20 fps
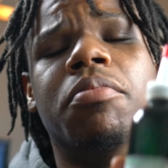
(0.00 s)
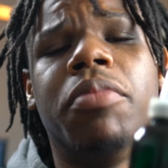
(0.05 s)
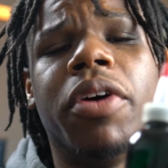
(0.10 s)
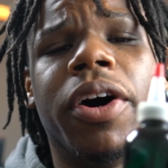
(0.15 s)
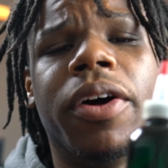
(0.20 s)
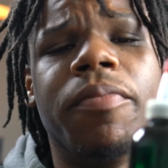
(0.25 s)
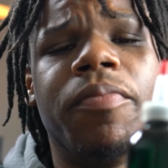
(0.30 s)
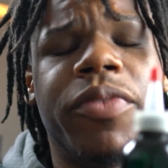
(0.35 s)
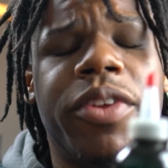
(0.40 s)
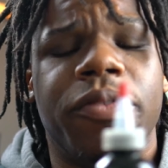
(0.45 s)

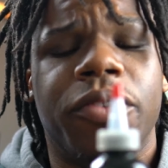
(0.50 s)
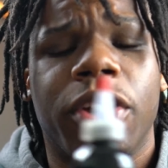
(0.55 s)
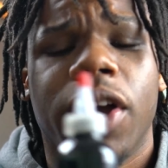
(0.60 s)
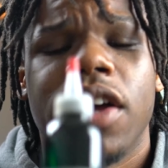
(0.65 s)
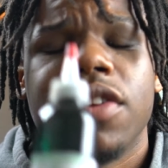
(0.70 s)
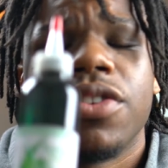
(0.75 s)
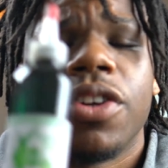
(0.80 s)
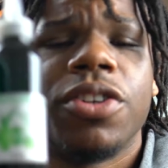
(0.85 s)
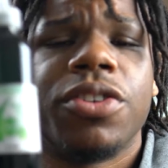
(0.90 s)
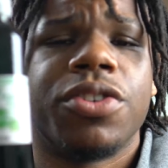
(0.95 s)
But if you
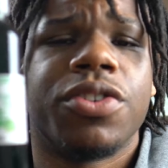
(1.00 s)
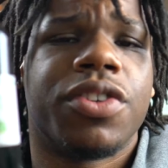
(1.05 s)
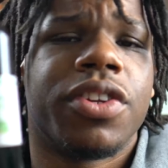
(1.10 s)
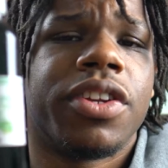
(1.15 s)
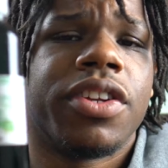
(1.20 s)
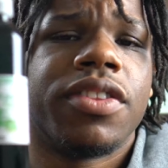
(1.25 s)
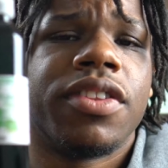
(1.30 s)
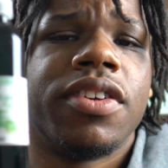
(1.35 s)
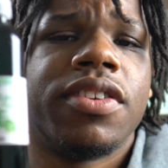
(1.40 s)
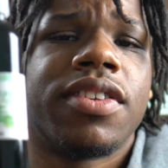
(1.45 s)
guys are
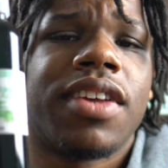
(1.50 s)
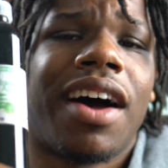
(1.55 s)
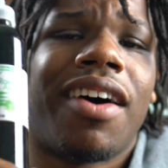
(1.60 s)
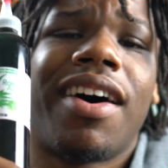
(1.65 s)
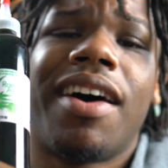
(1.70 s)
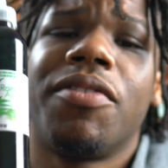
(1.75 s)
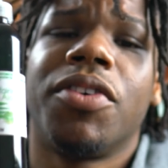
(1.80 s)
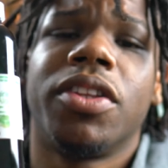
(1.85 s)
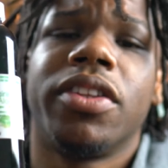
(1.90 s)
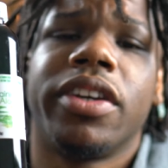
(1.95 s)
interested in this, I'll
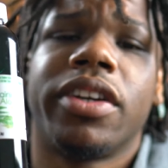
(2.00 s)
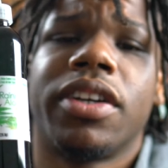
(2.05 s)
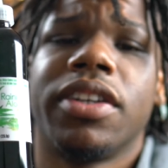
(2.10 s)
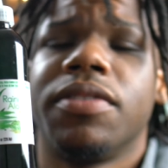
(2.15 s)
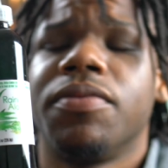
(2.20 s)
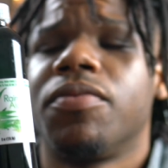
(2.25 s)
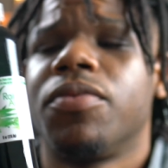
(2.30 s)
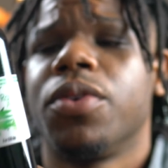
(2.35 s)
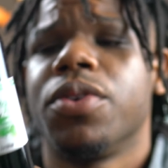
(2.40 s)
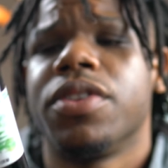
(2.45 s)
have a link
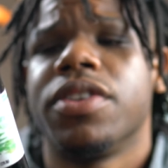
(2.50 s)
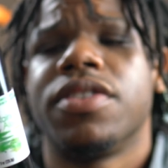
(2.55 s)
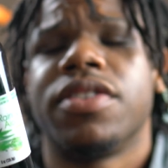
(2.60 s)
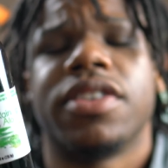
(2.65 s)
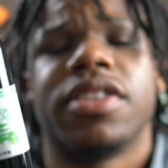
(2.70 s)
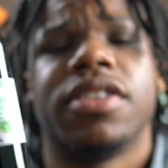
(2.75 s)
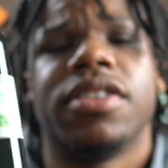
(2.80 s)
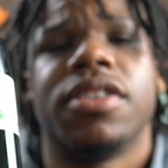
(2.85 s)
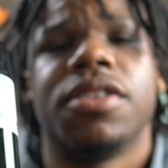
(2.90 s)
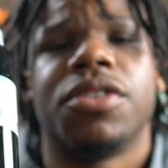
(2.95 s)
for this
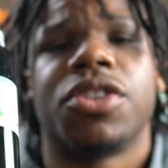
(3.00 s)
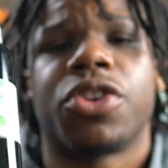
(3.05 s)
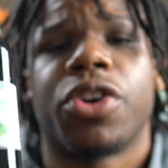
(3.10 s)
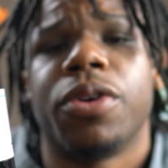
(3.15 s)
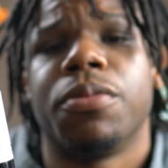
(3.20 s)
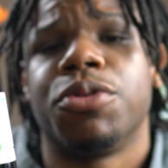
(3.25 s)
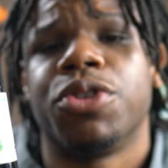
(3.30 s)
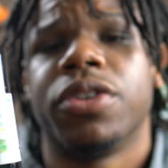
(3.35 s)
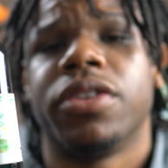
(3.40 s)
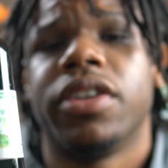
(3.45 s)
in the
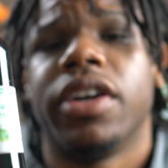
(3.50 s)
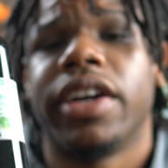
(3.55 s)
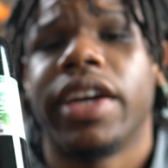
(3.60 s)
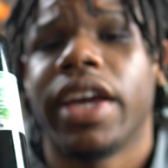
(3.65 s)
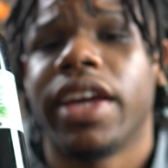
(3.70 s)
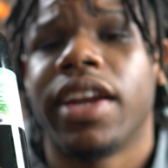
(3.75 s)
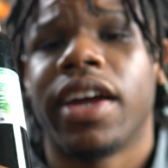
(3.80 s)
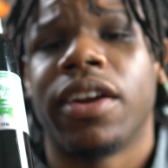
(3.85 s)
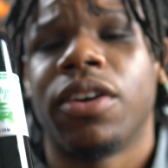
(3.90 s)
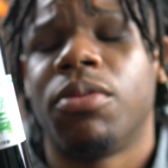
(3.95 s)
description.
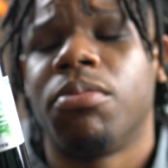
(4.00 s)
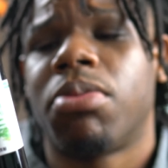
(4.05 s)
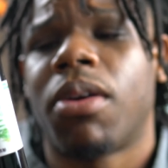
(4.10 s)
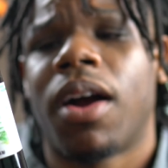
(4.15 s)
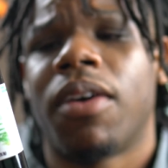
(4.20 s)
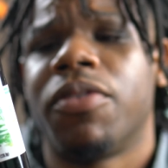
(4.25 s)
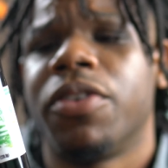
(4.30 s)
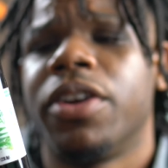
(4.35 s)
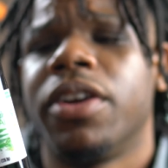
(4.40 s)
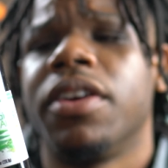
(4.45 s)
Again, I don't
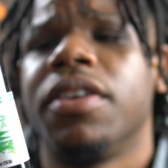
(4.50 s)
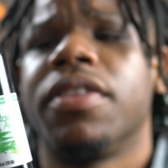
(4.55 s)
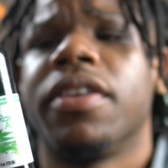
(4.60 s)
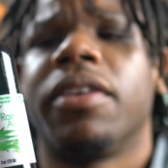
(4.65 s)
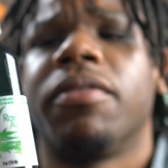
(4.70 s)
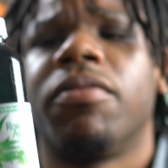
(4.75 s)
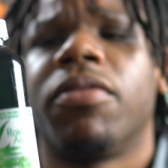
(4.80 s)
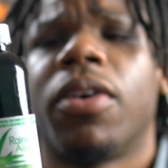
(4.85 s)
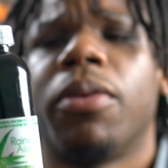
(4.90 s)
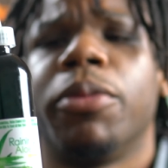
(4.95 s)
profit
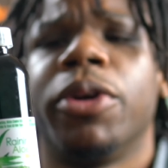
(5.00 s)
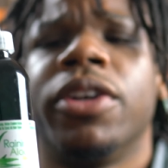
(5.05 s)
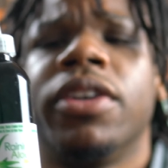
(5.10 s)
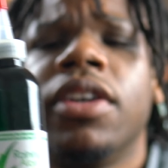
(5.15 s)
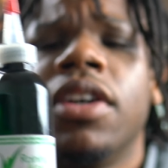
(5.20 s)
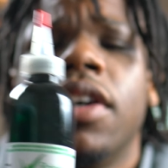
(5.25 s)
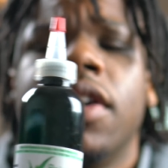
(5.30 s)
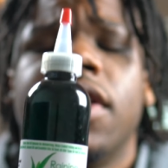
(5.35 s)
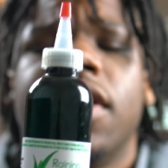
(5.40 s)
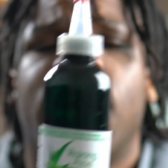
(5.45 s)
anything from it.
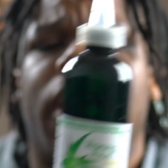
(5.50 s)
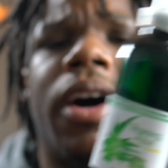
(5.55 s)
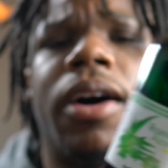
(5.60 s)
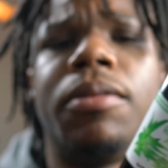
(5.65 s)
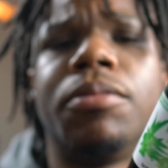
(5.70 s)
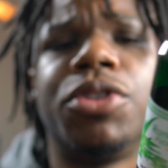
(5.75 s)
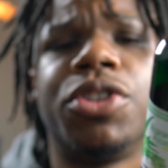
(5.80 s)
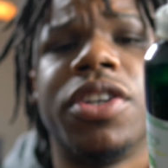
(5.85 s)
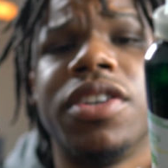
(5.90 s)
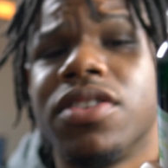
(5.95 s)

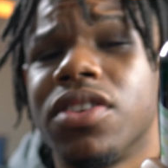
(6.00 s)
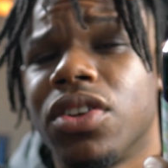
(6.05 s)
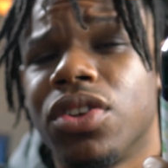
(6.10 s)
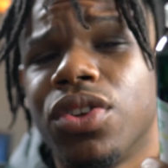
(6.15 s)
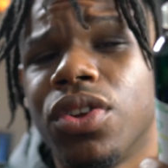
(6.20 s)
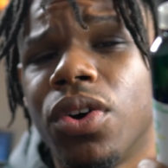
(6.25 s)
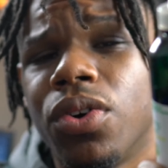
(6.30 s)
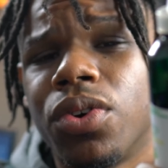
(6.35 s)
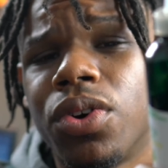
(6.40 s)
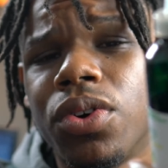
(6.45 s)
Um, she is a
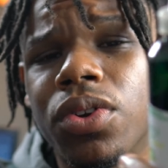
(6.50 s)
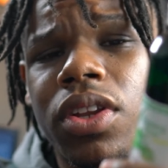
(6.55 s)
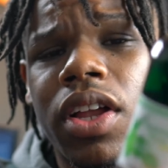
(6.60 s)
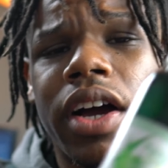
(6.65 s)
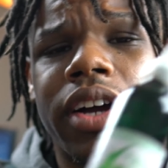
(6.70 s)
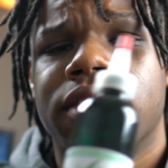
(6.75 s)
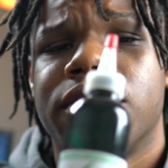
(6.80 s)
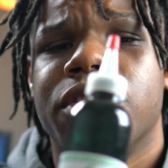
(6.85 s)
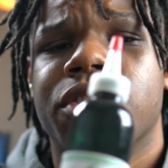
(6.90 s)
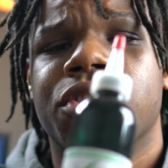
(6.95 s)
local
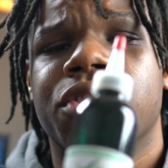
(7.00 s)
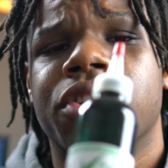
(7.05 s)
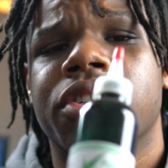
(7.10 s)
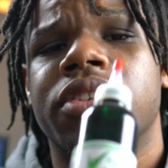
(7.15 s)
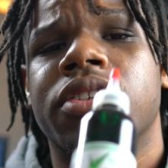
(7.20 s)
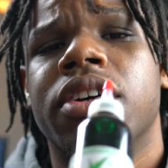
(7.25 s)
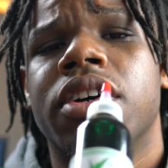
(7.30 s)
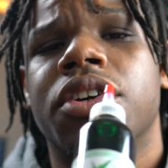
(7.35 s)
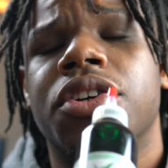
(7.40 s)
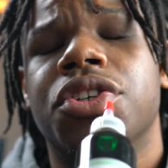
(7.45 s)

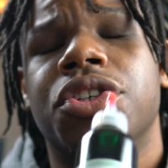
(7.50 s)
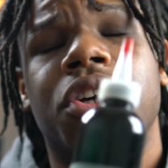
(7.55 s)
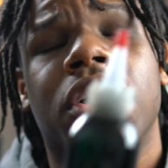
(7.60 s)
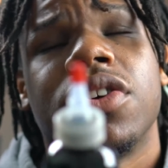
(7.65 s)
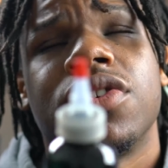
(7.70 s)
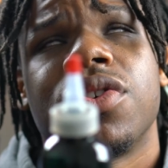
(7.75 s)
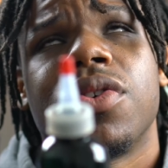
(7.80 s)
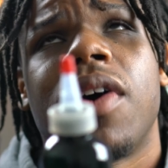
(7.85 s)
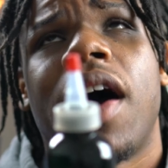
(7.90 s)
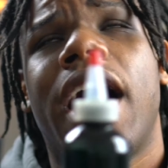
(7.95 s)
loctician. She
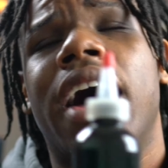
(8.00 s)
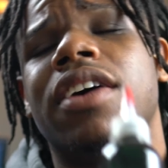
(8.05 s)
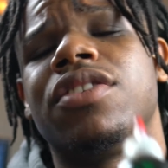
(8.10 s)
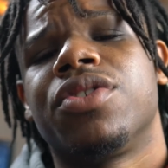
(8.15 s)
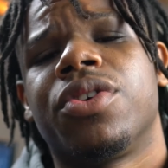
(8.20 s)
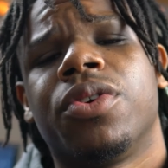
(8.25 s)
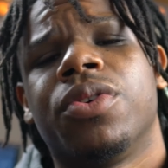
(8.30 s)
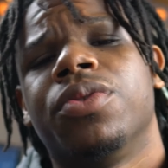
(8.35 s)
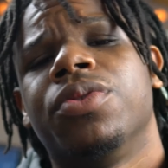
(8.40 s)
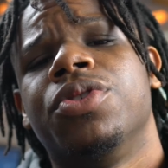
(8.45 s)
also has
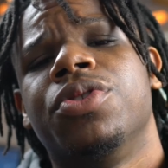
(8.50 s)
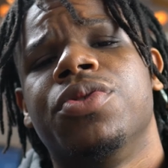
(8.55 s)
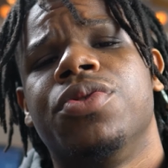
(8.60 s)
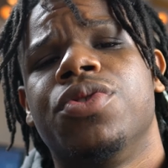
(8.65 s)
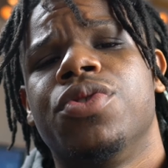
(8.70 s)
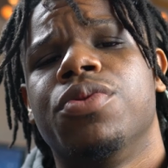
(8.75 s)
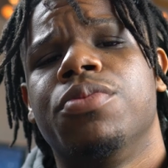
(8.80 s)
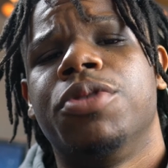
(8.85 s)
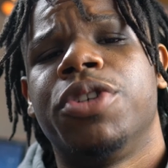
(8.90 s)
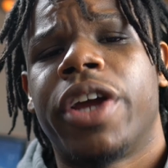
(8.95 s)
her own
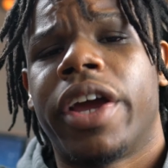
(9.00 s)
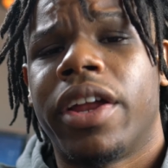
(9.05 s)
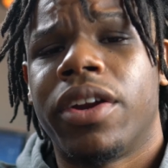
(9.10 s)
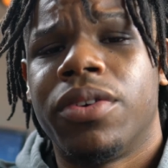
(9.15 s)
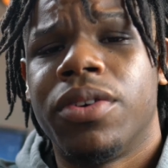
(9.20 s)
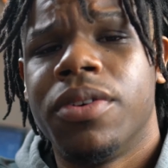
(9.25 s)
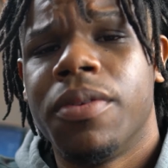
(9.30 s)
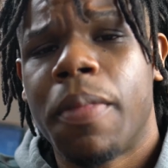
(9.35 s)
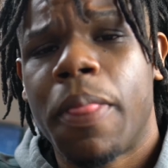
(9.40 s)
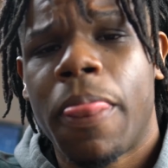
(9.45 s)
YouTube
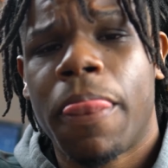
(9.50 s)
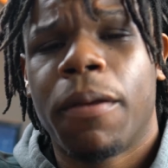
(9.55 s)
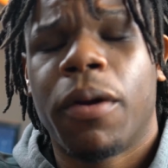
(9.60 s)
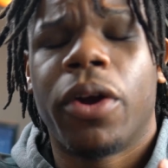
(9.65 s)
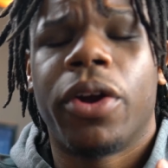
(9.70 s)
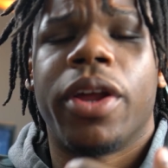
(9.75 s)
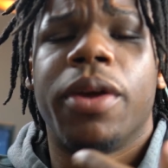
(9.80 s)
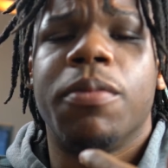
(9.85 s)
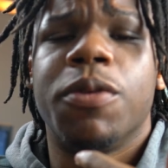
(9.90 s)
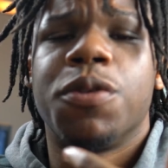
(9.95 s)
channel.
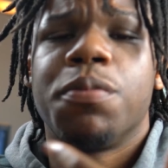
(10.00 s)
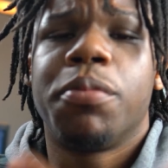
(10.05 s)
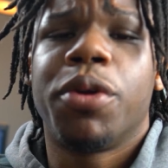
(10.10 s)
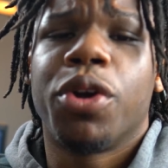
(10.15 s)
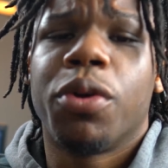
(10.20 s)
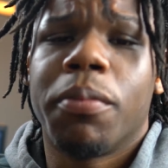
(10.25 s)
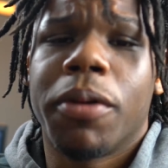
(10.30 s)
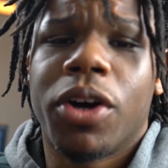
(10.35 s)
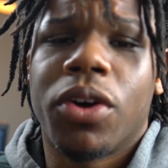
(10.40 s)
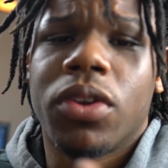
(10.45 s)
Her name is
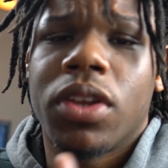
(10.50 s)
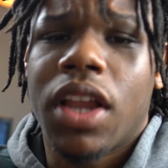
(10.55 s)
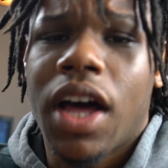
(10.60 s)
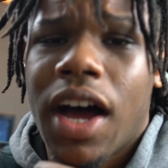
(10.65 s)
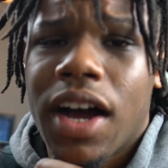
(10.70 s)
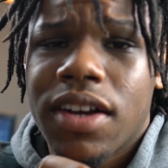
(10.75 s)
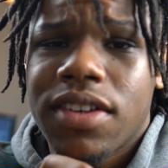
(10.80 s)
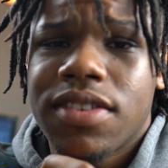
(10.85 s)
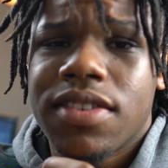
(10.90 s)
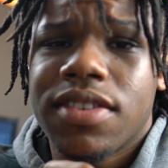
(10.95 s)
Pure Bell
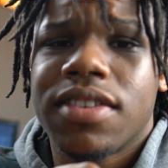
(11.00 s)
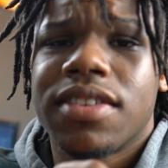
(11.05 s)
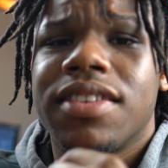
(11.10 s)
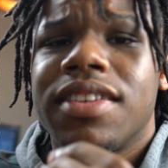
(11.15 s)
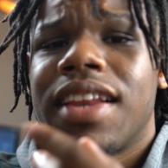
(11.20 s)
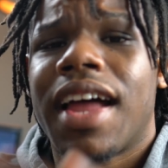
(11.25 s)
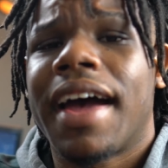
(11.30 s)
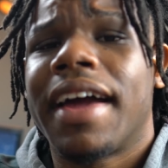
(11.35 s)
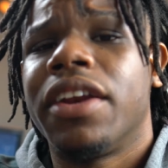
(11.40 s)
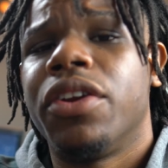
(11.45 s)
Locks
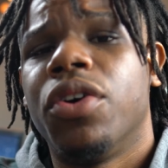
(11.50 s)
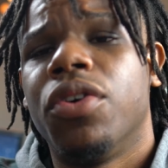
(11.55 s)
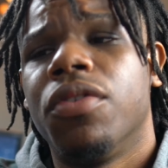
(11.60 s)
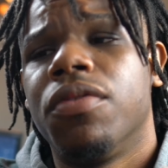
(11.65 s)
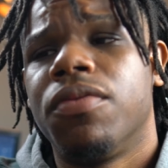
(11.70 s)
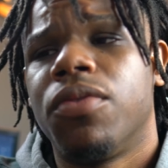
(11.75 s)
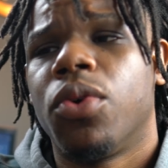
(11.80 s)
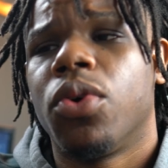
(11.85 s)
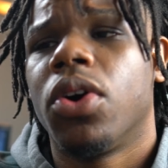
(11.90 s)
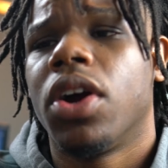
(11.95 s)
nine oh
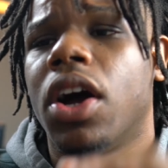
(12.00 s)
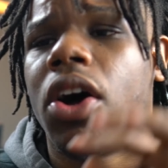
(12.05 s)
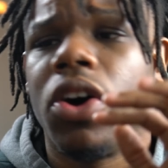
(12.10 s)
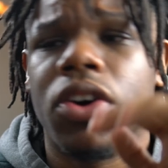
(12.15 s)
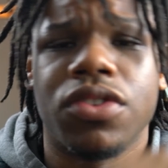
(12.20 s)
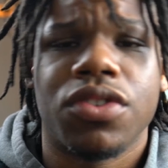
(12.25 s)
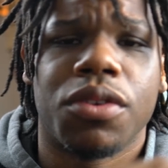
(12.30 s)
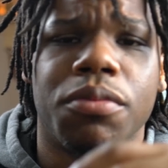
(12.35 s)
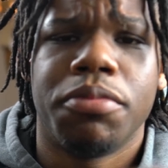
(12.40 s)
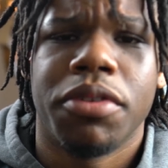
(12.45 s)
four. I'll
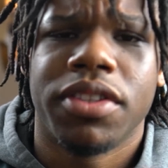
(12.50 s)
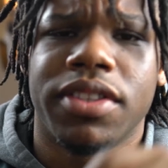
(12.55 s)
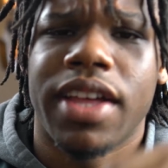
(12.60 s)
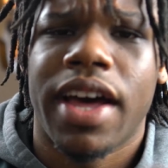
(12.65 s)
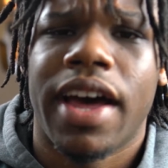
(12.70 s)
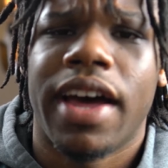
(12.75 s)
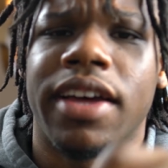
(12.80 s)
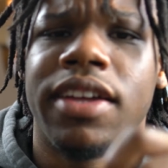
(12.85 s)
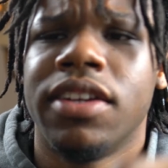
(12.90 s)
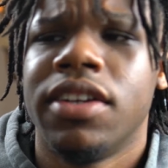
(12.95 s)
also put
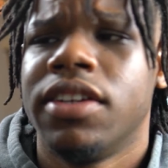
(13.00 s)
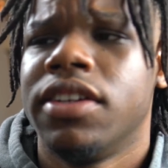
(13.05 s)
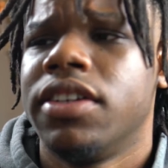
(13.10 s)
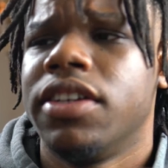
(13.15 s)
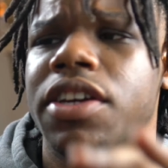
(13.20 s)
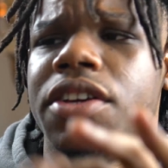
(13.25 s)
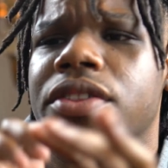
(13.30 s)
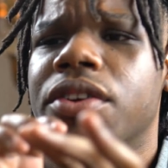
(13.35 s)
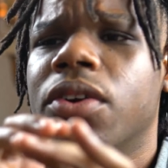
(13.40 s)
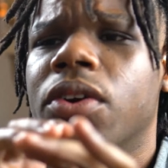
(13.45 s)
that
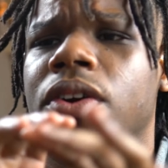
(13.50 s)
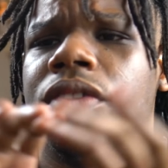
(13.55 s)
either